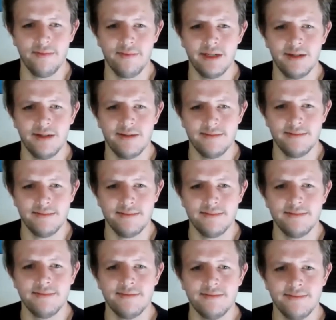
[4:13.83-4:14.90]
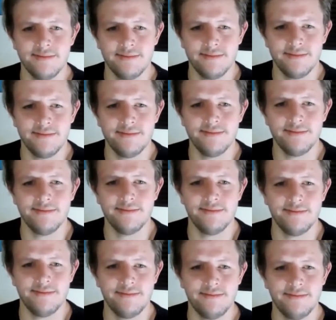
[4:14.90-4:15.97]

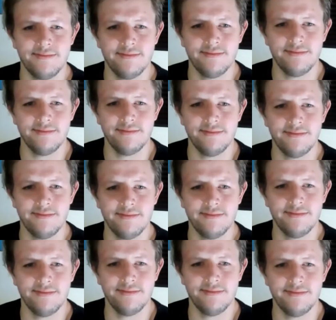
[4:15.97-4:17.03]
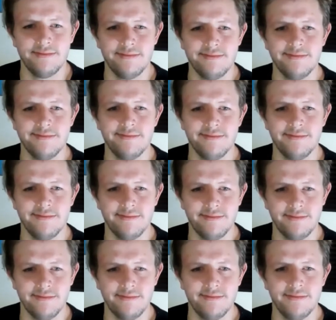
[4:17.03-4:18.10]

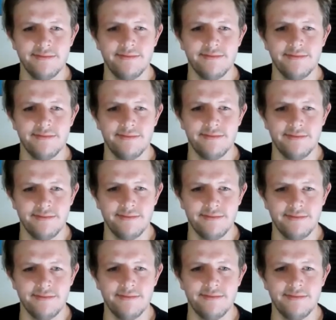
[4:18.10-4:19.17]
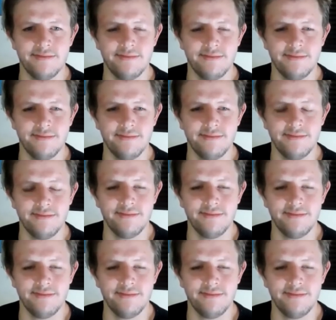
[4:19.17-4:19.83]
The person shown says nothing.